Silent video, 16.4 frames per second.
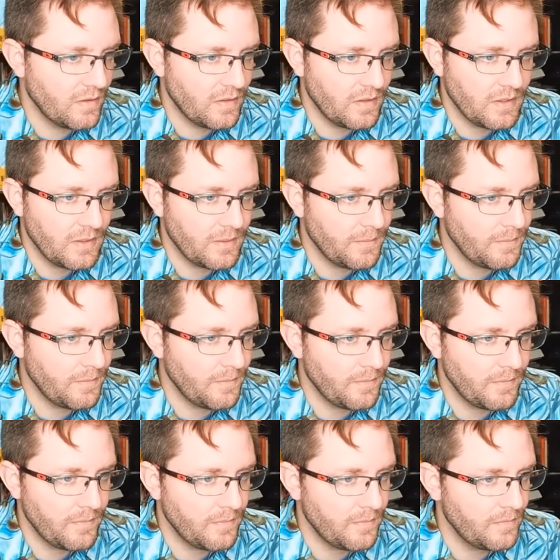
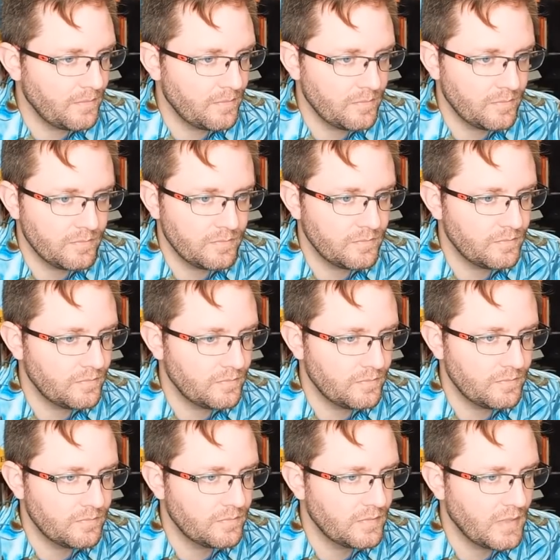Um,
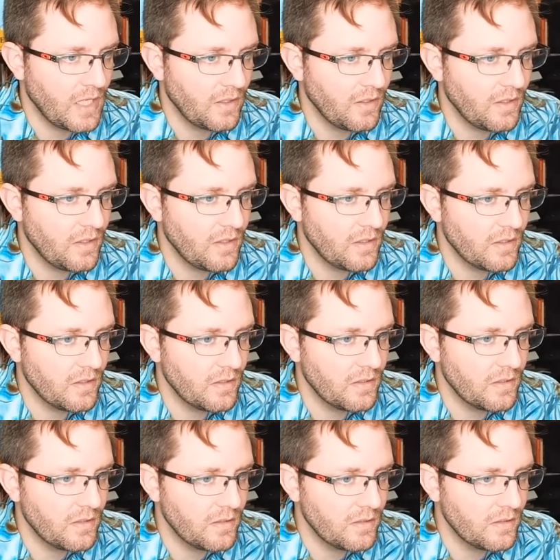how
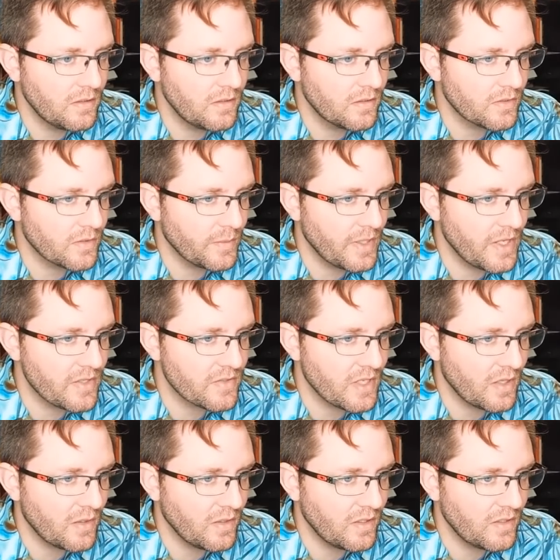long? Someone asked,
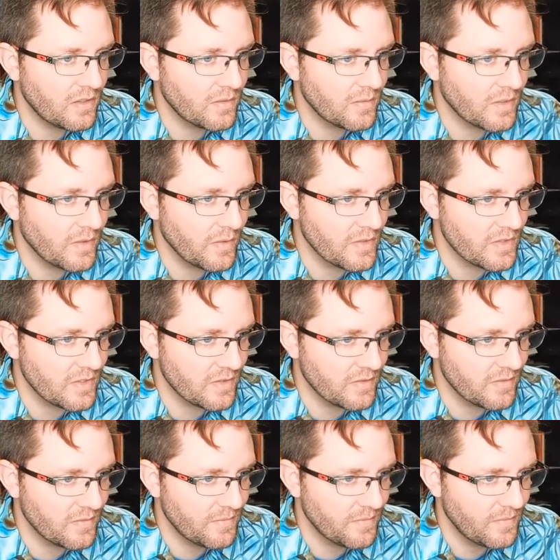how long? Where was it?
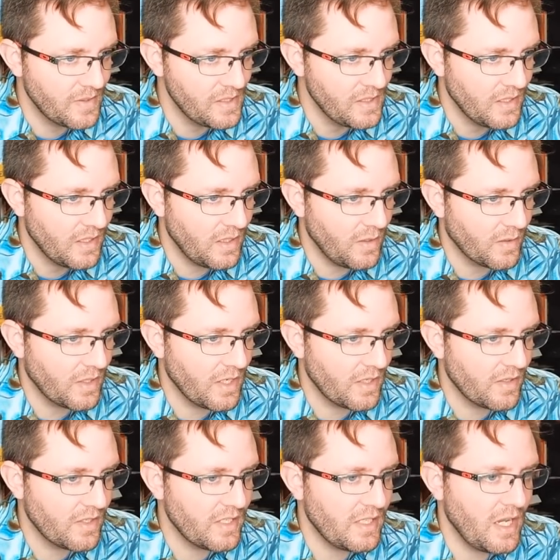Oh,
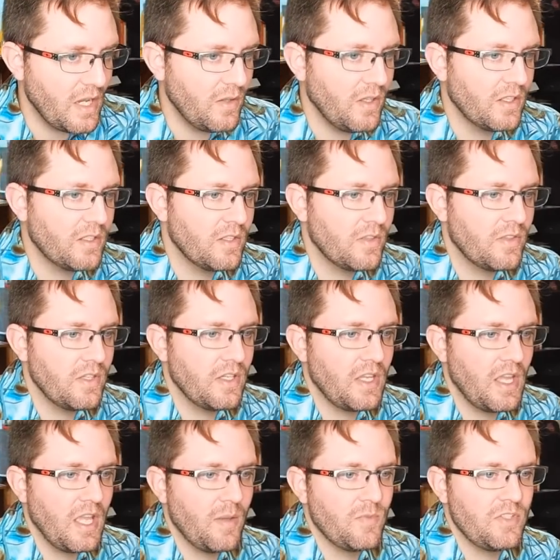Connor Nee, how long do you
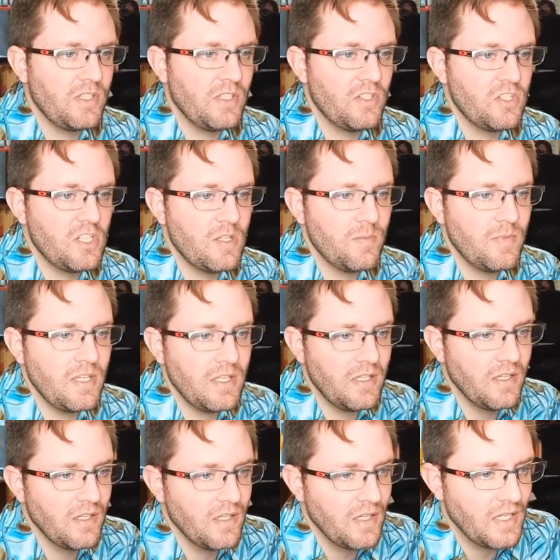think AMC and
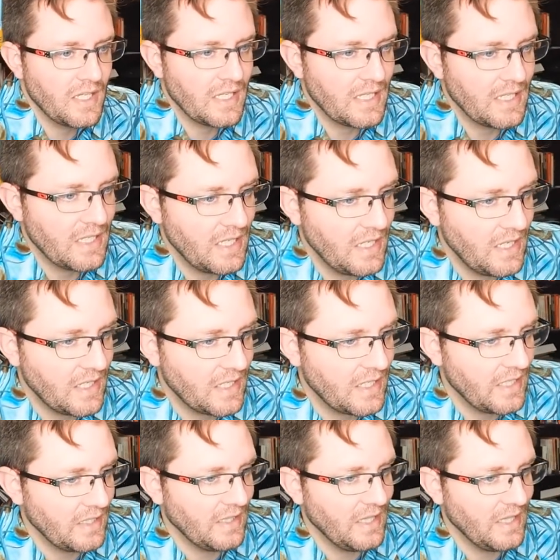Jimmy uh, can